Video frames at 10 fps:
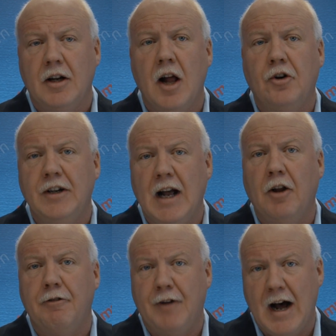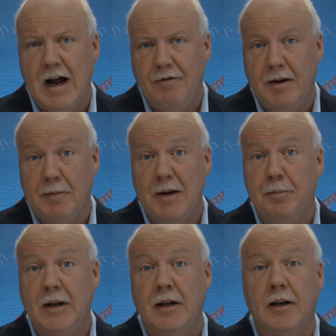color yellow 5 that might
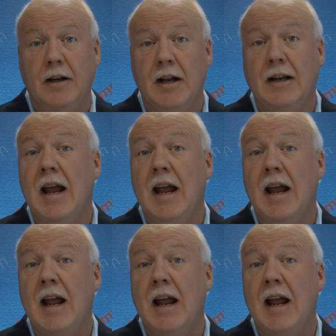be in